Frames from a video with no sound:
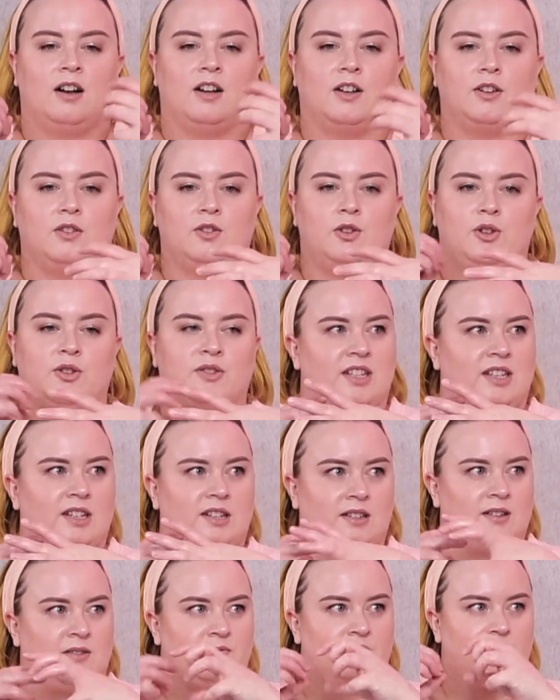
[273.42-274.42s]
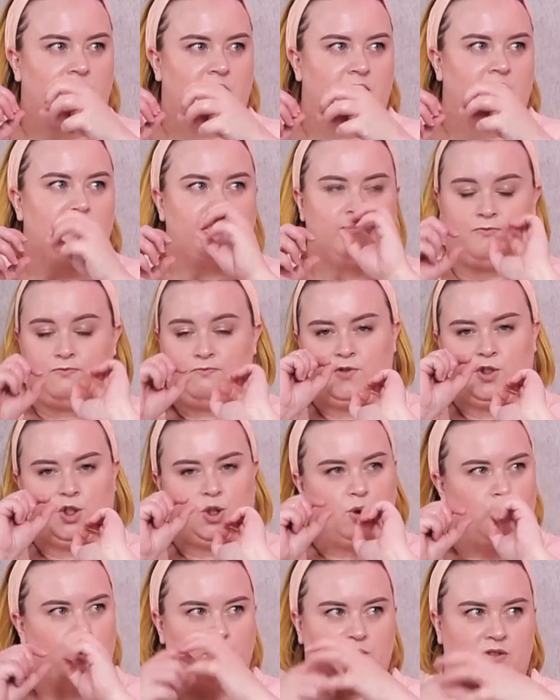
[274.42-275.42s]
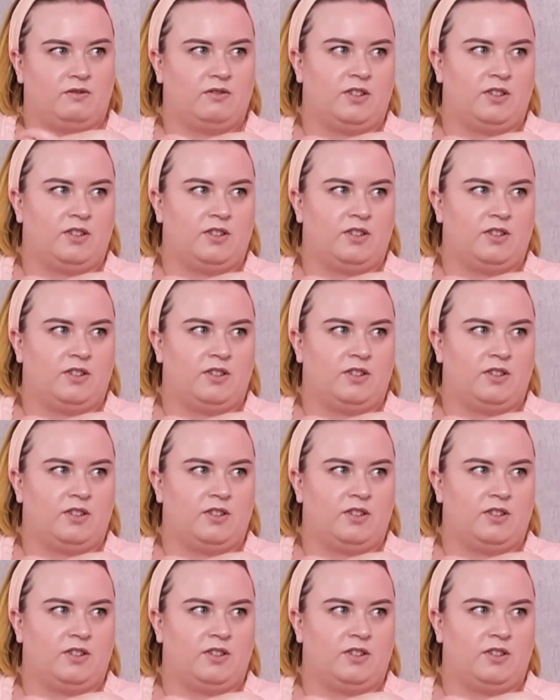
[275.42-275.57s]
using a very short